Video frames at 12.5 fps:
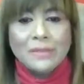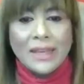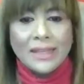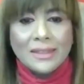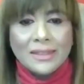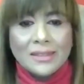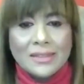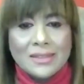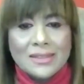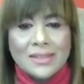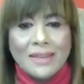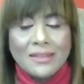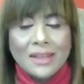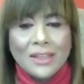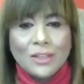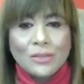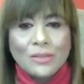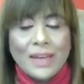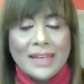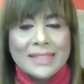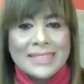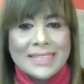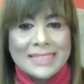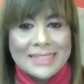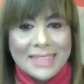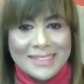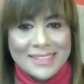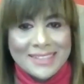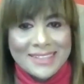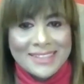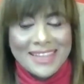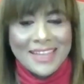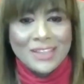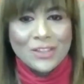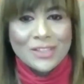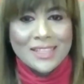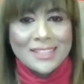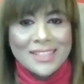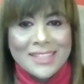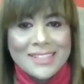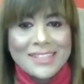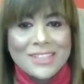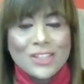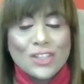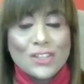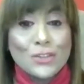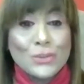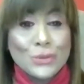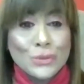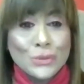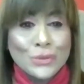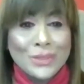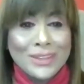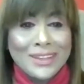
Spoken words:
failures and then you've had successes, and your successes just grew.